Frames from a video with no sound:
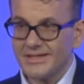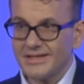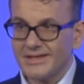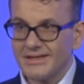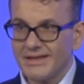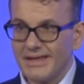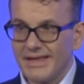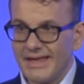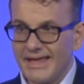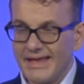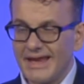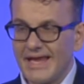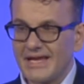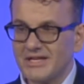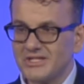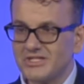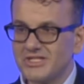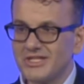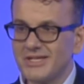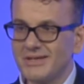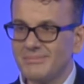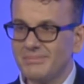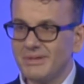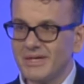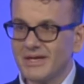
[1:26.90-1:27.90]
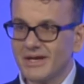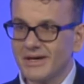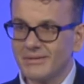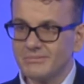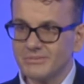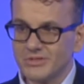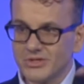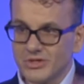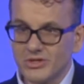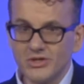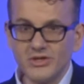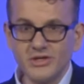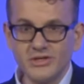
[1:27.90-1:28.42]
it actually
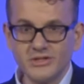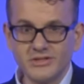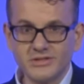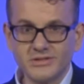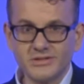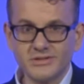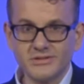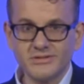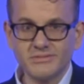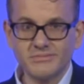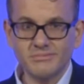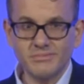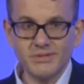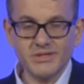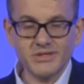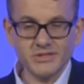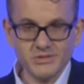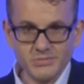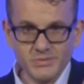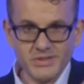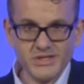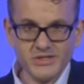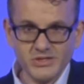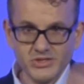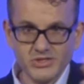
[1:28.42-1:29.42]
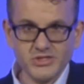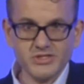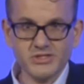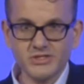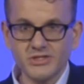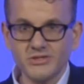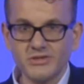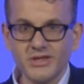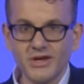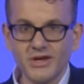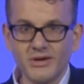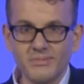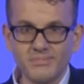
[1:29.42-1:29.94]
becomes good, because we can just
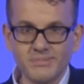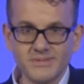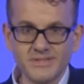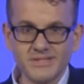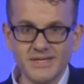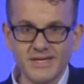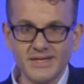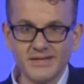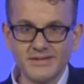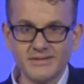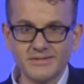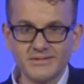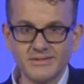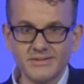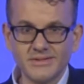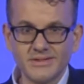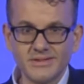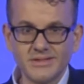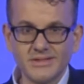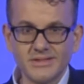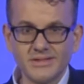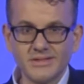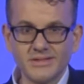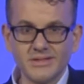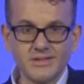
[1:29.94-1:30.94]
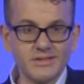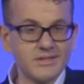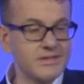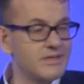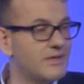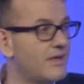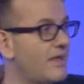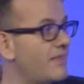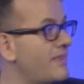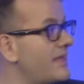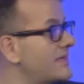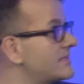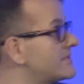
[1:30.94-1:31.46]
do the opposite.
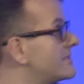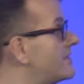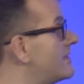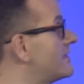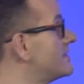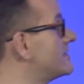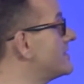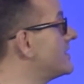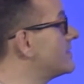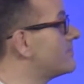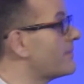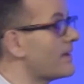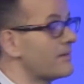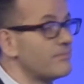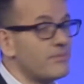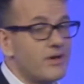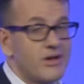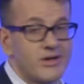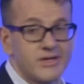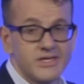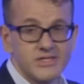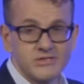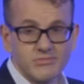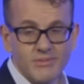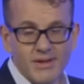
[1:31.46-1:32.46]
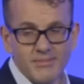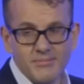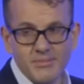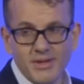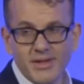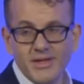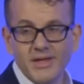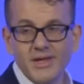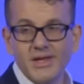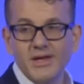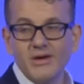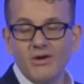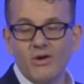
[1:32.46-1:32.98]
And that's the nice thing about markets. Remember,
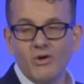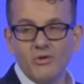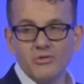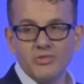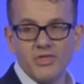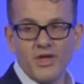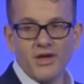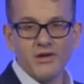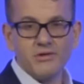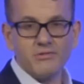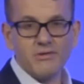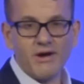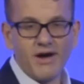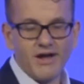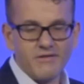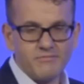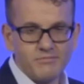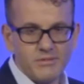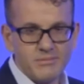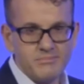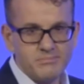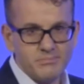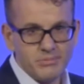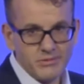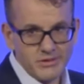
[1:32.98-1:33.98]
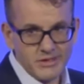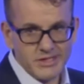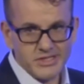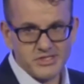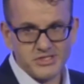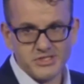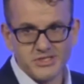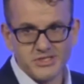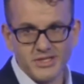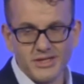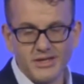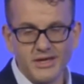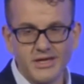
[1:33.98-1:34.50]
although I've been bullish
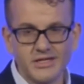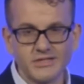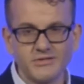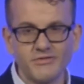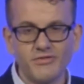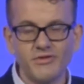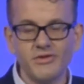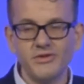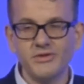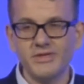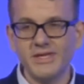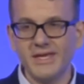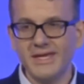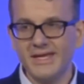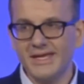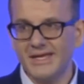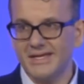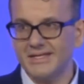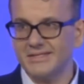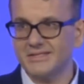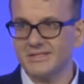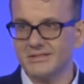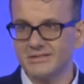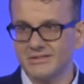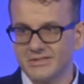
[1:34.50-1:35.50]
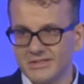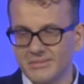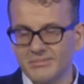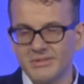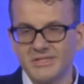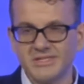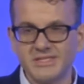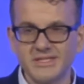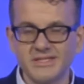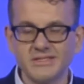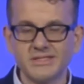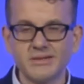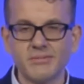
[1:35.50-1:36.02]
the last few years, and somebody's
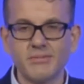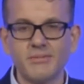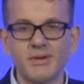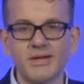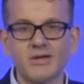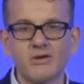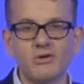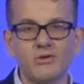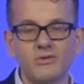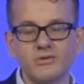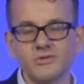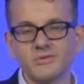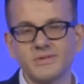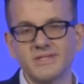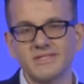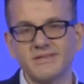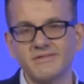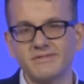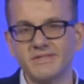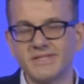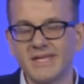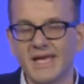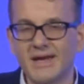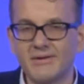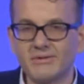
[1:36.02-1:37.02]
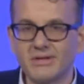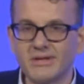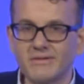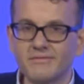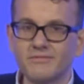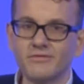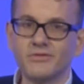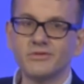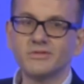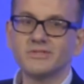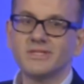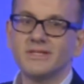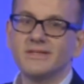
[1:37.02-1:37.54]
seen some of my calls when I said Dow would hit
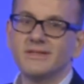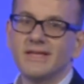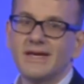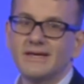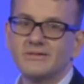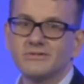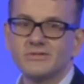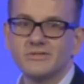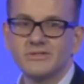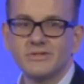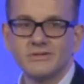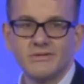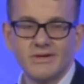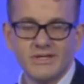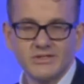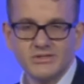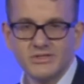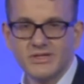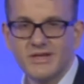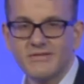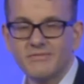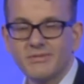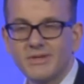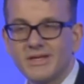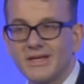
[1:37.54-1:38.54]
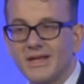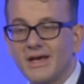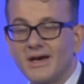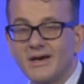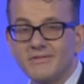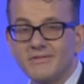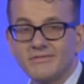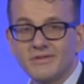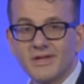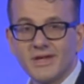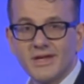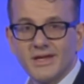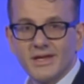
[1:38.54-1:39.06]
14,200, and everybody
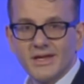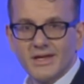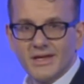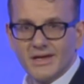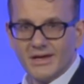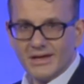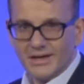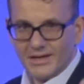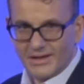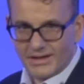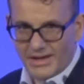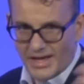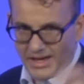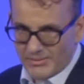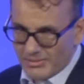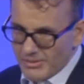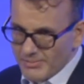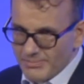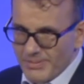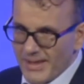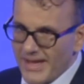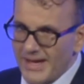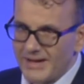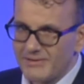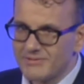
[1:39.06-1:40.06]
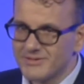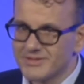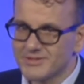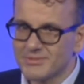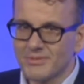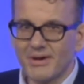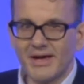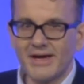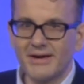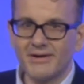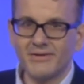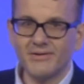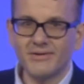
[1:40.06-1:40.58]
laughed, I'm a bear as
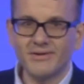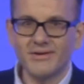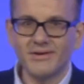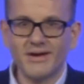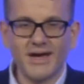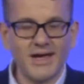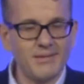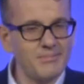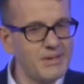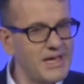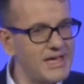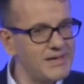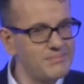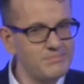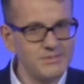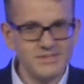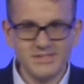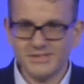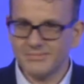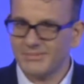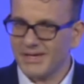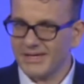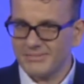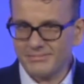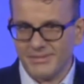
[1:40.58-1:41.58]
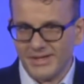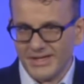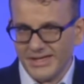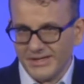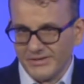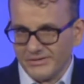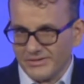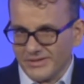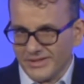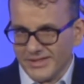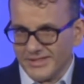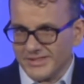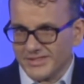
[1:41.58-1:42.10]
well. I'm happy to make money
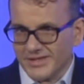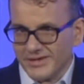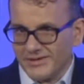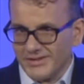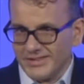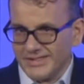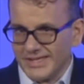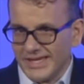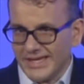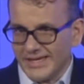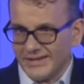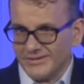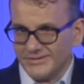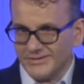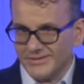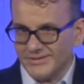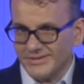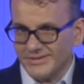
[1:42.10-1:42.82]
on things going down.